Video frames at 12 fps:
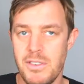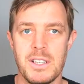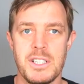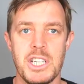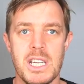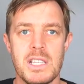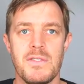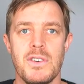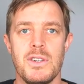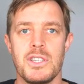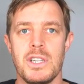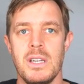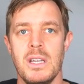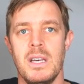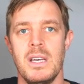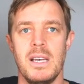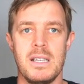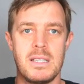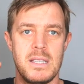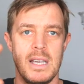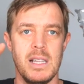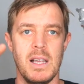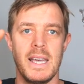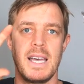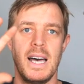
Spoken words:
for the GS version, it's the headlight